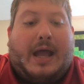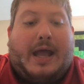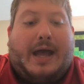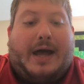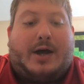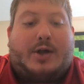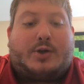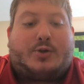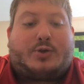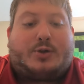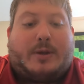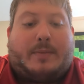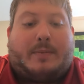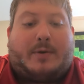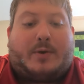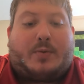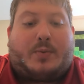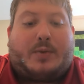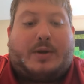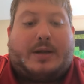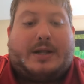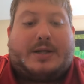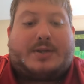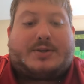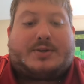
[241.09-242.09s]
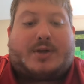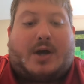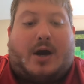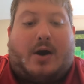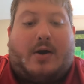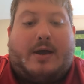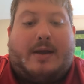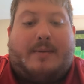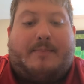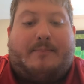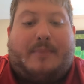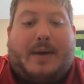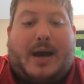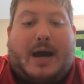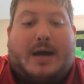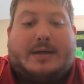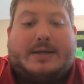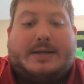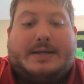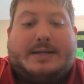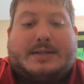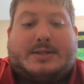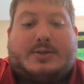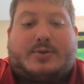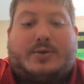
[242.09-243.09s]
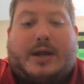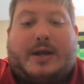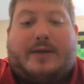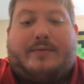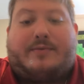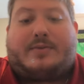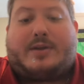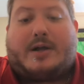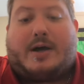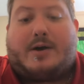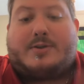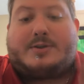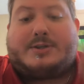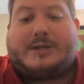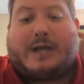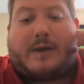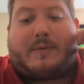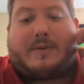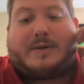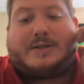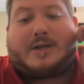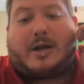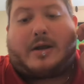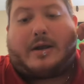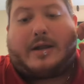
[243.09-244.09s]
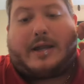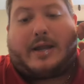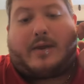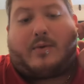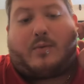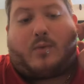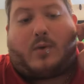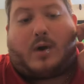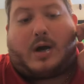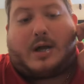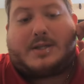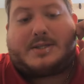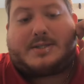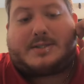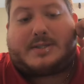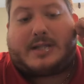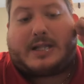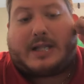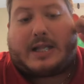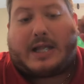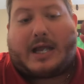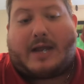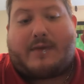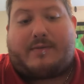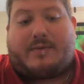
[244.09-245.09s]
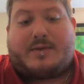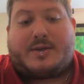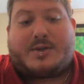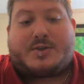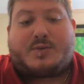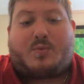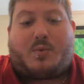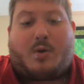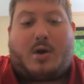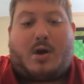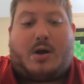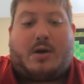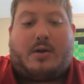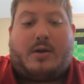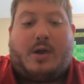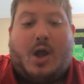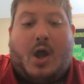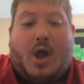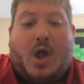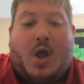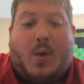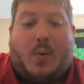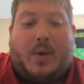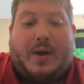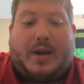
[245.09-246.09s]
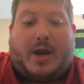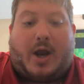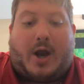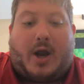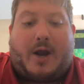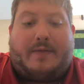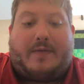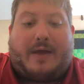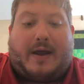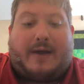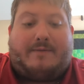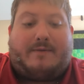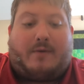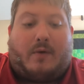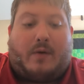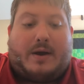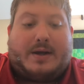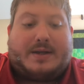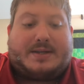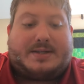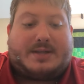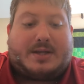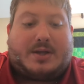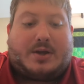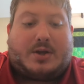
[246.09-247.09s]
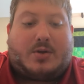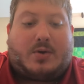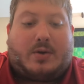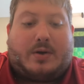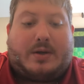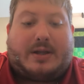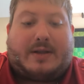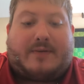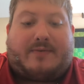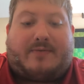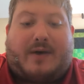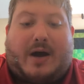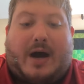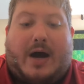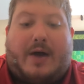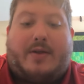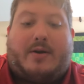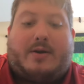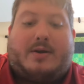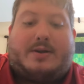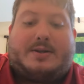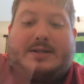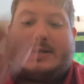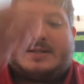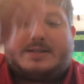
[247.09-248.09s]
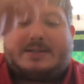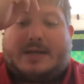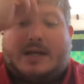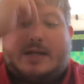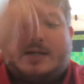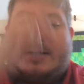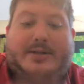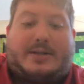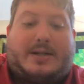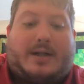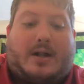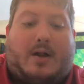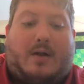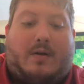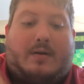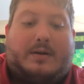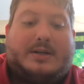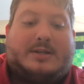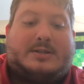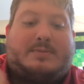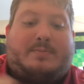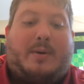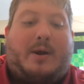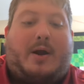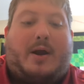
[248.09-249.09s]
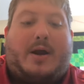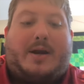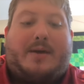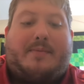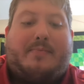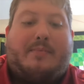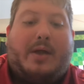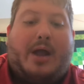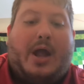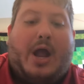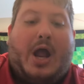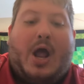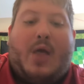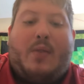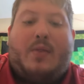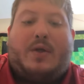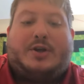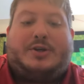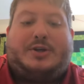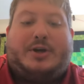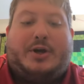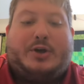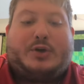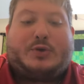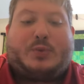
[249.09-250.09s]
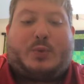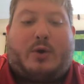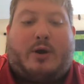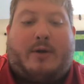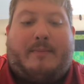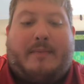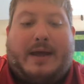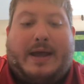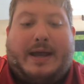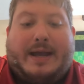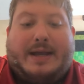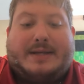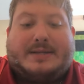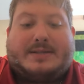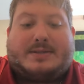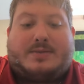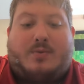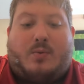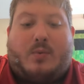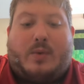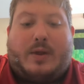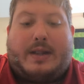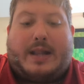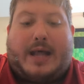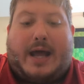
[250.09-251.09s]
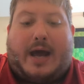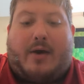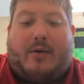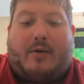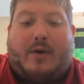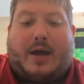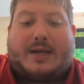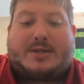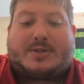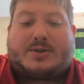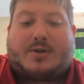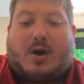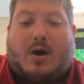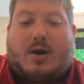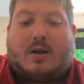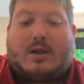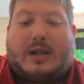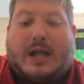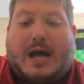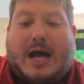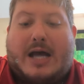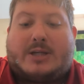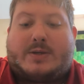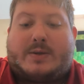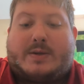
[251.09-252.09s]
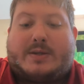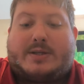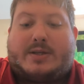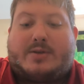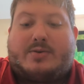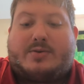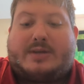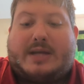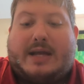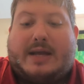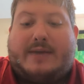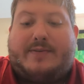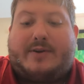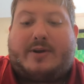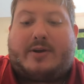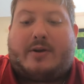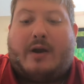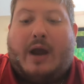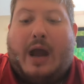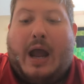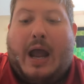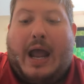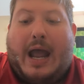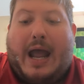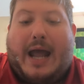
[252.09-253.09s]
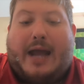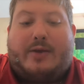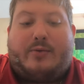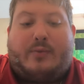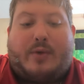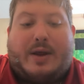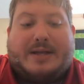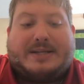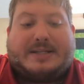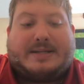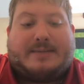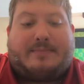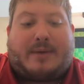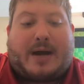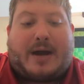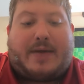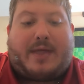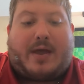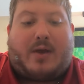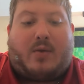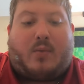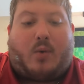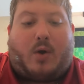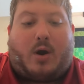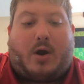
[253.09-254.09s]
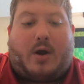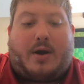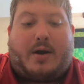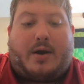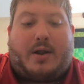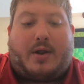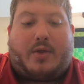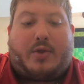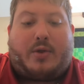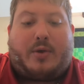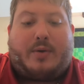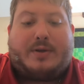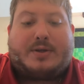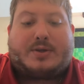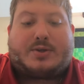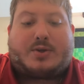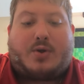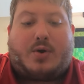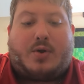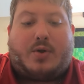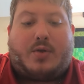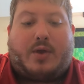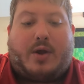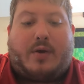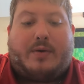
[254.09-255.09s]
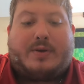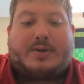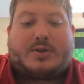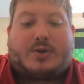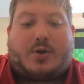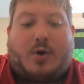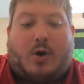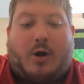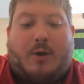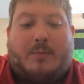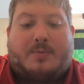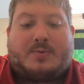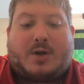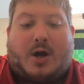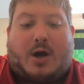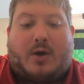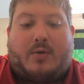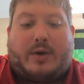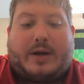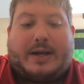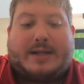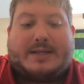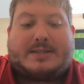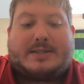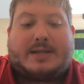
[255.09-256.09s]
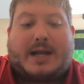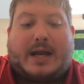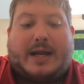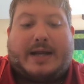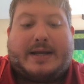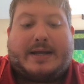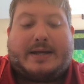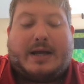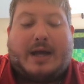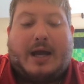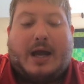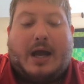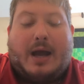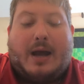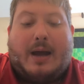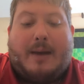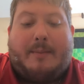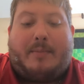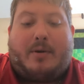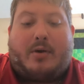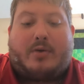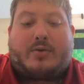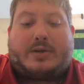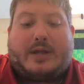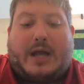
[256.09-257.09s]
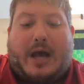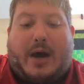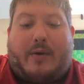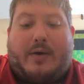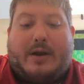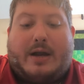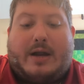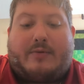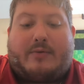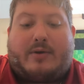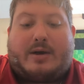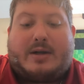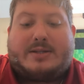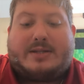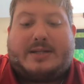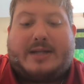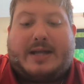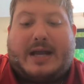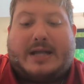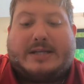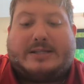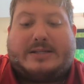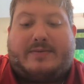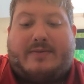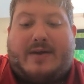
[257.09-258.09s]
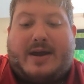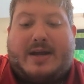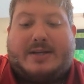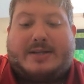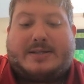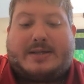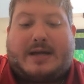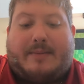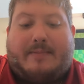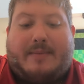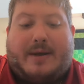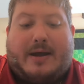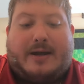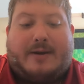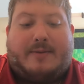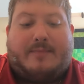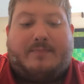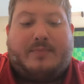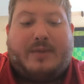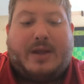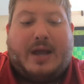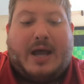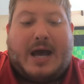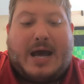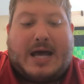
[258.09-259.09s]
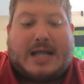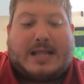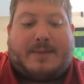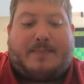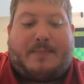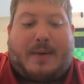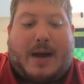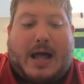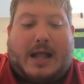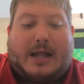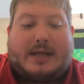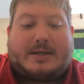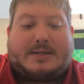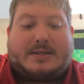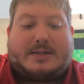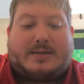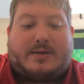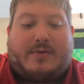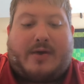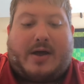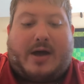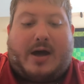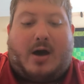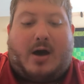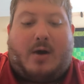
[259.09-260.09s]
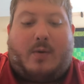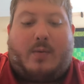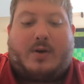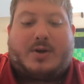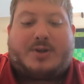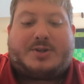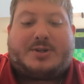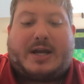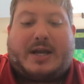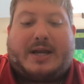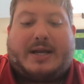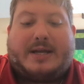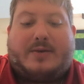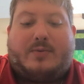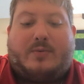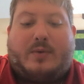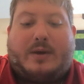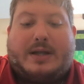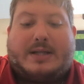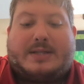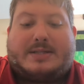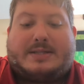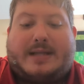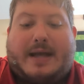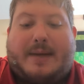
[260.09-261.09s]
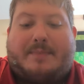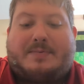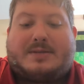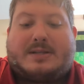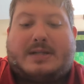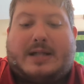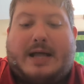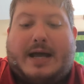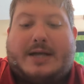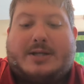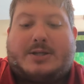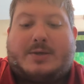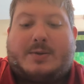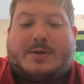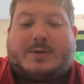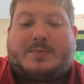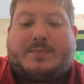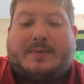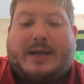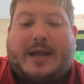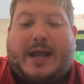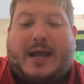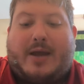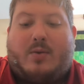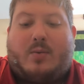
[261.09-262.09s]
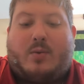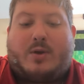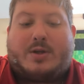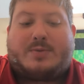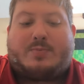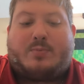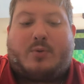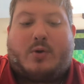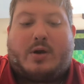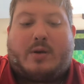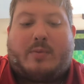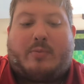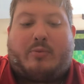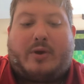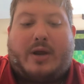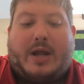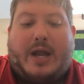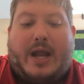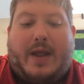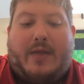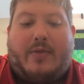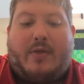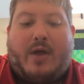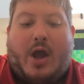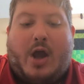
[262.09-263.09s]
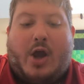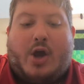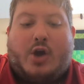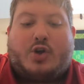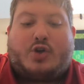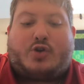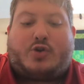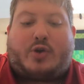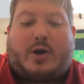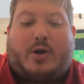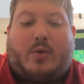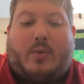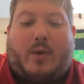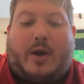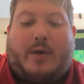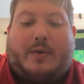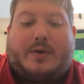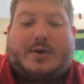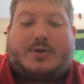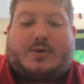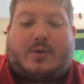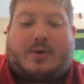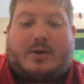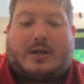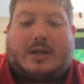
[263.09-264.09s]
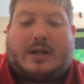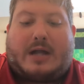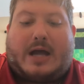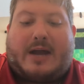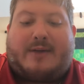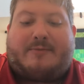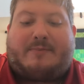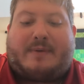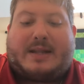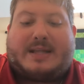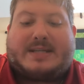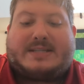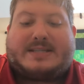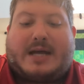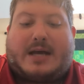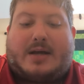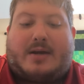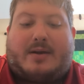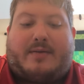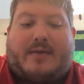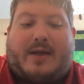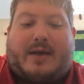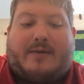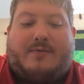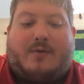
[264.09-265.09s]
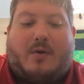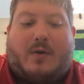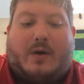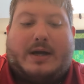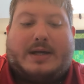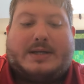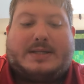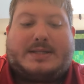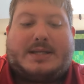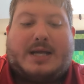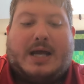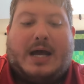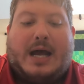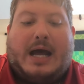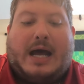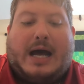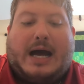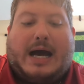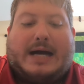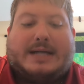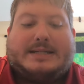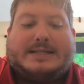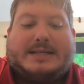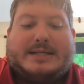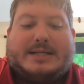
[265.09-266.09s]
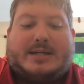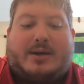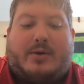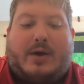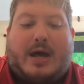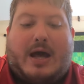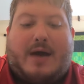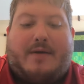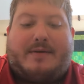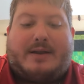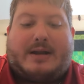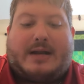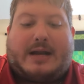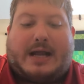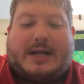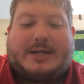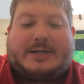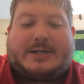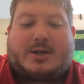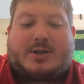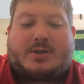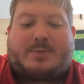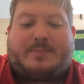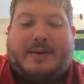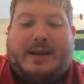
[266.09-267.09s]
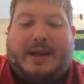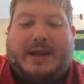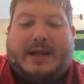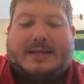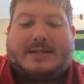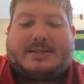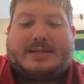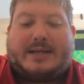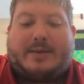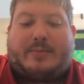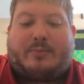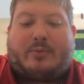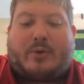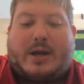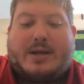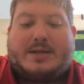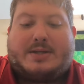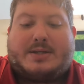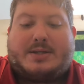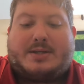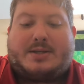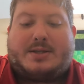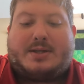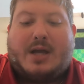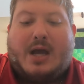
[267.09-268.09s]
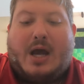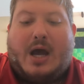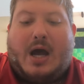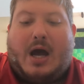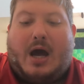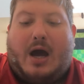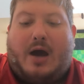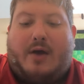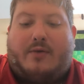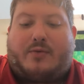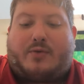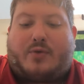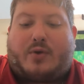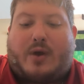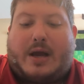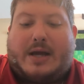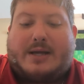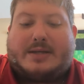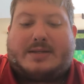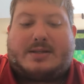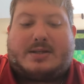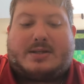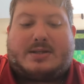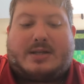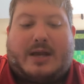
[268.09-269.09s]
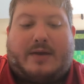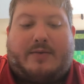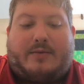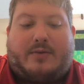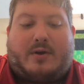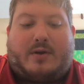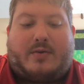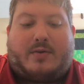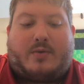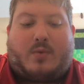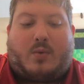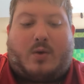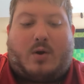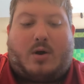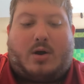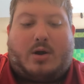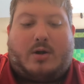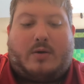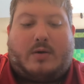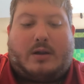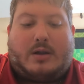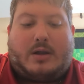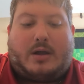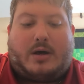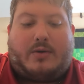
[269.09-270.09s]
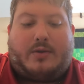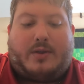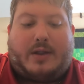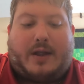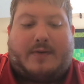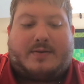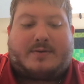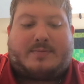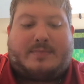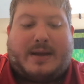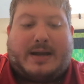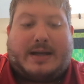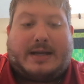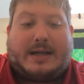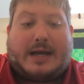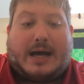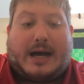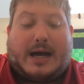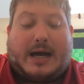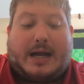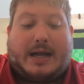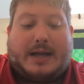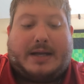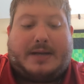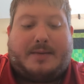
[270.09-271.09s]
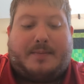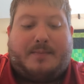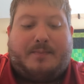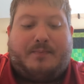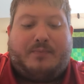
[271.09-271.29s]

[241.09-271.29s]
Hell trembled when it saw him bound in his grave clothes, yet returning at once to the life of this world when he heard thy voice. Glory to the Father, and to the Son, and to the Holy Spirit. The Jews were amazed when thou hast called Lazarus, O Savior, and raised him by thy word, through his, though his corpse already stank, both now and ever, and to the ages of ages. Amen. The palaces of hell were shaken when its depths Lazarus began once more to breathe, straightway restored to life by the sound of thy voice. Attend, O heaven, and I shall speak and sing praises of Christ, the Savior of the world, who alone loves mankind.